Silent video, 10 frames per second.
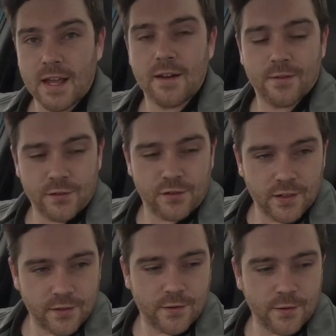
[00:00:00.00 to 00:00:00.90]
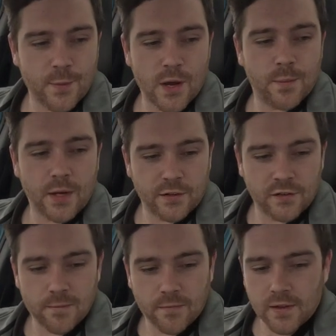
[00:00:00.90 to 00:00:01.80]
Again, it's inspired by the
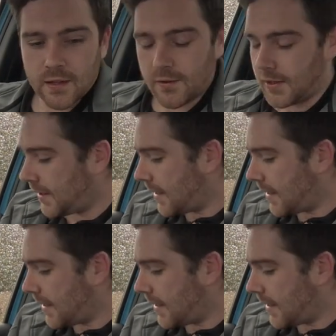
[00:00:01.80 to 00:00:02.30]
gym feel.